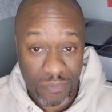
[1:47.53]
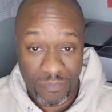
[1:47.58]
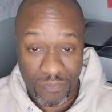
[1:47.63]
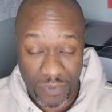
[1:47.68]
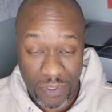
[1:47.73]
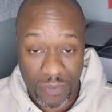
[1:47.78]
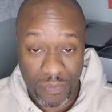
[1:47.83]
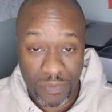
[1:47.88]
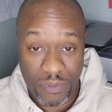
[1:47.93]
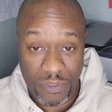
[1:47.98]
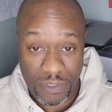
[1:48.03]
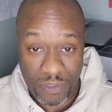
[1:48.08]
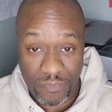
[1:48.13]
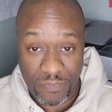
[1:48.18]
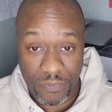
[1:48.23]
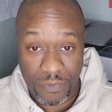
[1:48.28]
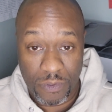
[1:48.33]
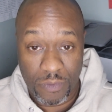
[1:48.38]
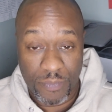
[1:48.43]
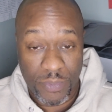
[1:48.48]
very
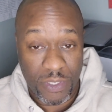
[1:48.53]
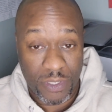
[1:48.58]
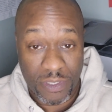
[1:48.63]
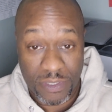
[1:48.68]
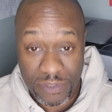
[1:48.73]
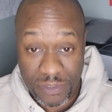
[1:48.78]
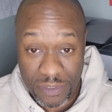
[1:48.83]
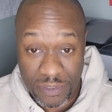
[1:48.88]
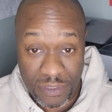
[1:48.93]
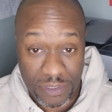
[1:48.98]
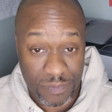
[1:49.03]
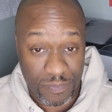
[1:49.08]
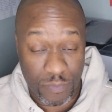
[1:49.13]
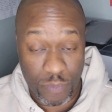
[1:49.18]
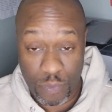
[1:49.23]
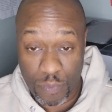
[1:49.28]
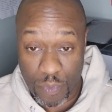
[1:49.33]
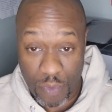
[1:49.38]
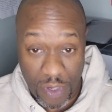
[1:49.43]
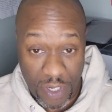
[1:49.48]
difficult because
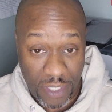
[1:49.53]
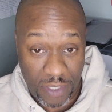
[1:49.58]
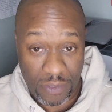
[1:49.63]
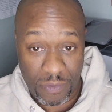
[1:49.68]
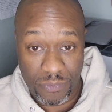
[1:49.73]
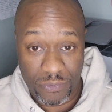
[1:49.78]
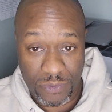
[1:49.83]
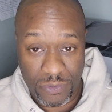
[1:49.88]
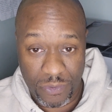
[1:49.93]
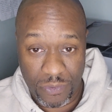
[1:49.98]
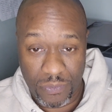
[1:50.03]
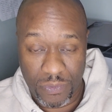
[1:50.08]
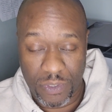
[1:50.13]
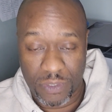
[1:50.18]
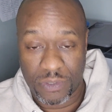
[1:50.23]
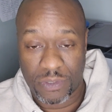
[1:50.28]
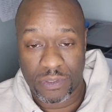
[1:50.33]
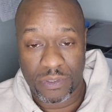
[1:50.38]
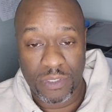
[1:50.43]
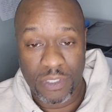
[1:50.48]
you're brand new to
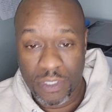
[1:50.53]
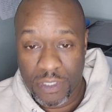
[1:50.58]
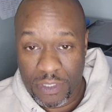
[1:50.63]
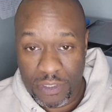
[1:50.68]
it.